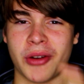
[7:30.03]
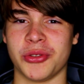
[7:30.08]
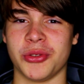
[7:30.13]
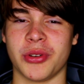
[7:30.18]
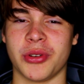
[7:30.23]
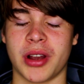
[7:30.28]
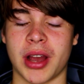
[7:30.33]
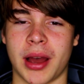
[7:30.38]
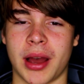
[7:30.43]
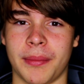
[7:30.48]
you
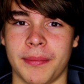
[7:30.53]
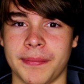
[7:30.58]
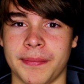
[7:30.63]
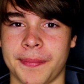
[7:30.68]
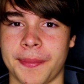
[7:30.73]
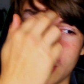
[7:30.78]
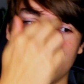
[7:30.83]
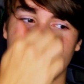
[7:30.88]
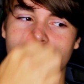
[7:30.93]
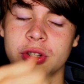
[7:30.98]
come.
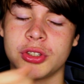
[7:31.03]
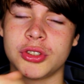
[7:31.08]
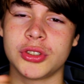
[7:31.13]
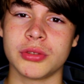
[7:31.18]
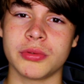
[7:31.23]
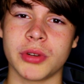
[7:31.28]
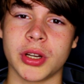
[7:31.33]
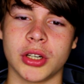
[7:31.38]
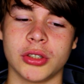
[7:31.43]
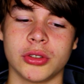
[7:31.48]
What you
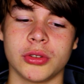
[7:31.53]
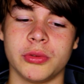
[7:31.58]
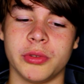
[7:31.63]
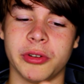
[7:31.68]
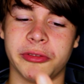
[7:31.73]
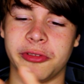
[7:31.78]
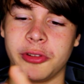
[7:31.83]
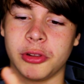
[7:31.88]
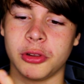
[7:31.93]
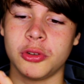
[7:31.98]
want to do
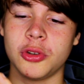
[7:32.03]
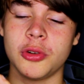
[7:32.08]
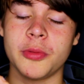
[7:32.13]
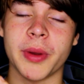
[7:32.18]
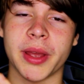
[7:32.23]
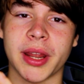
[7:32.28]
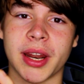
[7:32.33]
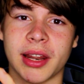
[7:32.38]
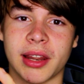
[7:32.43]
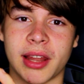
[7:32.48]
with lube
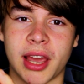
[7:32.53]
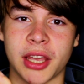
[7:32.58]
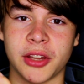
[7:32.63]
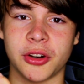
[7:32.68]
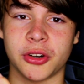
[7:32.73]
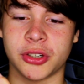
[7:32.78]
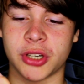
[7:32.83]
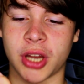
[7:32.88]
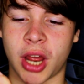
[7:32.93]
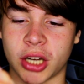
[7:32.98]
and a
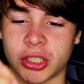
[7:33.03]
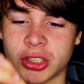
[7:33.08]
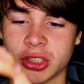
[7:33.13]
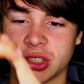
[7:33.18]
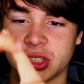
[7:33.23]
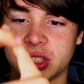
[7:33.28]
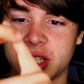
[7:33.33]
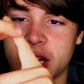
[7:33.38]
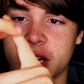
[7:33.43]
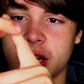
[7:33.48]
lighter touch
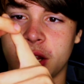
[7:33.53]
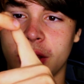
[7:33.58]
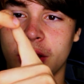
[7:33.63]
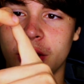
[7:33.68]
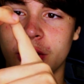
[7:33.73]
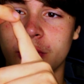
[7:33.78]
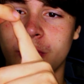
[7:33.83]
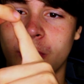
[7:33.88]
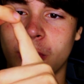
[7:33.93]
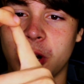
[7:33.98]
is like
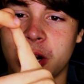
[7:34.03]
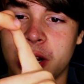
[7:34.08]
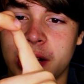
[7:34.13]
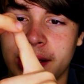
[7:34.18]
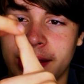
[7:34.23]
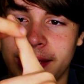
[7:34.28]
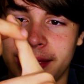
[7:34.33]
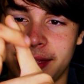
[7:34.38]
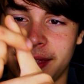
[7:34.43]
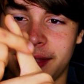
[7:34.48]
you want to
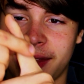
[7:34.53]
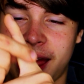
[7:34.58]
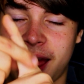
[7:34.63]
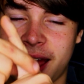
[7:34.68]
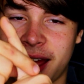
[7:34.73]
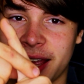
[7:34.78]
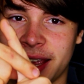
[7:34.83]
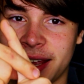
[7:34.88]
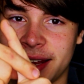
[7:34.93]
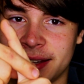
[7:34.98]

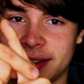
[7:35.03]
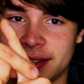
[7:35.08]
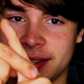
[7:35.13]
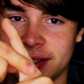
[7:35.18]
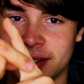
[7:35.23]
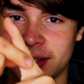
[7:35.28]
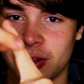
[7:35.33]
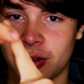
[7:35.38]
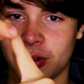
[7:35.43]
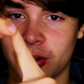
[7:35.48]
glide
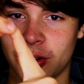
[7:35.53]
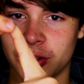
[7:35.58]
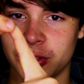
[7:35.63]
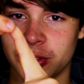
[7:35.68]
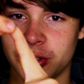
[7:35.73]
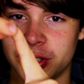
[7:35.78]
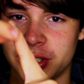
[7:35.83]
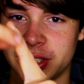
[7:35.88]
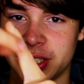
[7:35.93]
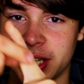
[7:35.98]
on
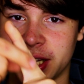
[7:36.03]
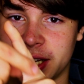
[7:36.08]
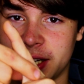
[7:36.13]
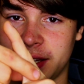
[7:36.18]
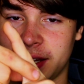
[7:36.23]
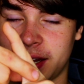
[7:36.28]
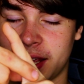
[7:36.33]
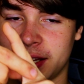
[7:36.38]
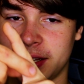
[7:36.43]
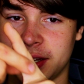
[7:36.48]
your dick
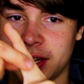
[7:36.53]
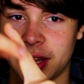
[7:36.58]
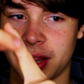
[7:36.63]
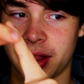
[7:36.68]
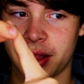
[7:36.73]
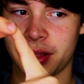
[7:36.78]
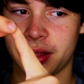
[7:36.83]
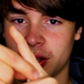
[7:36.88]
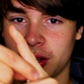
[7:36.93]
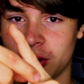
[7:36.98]
like this,
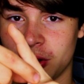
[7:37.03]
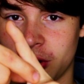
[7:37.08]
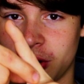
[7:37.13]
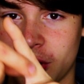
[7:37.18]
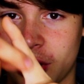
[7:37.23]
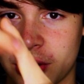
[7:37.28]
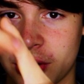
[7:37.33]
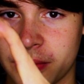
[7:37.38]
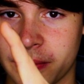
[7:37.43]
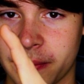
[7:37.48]
you
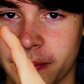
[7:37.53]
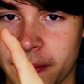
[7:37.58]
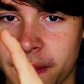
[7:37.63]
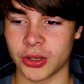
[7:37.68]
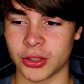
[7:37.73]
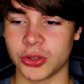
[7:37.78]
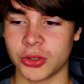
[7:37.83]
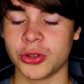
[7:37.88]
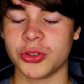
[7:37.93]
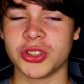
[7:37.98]
know?
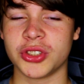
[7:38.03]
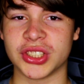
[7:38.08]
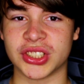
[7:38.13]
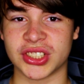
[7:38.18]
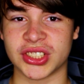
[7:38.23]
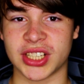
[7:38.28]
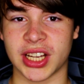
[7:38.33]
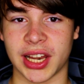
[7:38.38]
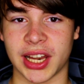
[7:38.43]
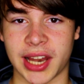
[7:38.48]
You
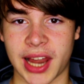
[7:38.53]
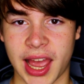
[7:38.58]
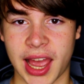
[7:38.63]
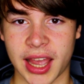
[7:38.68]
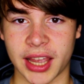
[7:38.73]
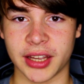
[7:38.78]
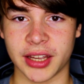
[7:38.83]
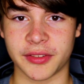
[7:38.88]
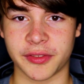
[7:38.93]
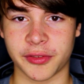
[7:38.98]
just
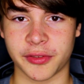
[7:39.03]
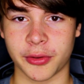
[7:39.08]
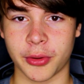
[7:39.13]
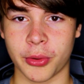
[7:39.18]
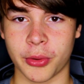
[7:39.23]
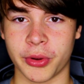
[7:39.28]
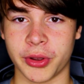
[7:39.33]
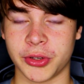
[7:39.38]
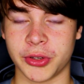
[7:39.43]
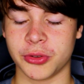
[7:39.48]
glide
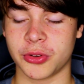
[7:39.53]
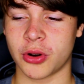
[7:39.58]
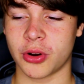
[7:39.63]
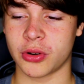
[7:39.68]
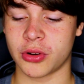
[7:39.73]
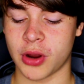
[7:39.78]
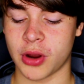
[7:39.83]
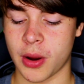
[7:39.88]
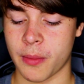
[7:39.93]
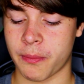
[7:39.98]
through it. You
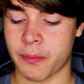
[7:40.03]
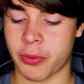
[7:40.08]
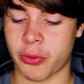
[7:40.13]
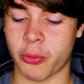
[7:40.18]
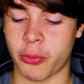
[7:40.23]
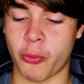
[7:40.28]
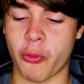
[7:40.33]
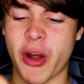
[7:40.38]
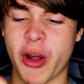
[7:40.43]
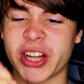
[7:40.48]
don't
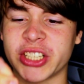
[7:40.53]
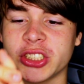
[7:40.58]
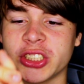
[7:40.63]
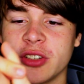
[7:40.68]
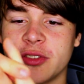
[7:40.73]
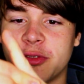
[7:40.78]
pressure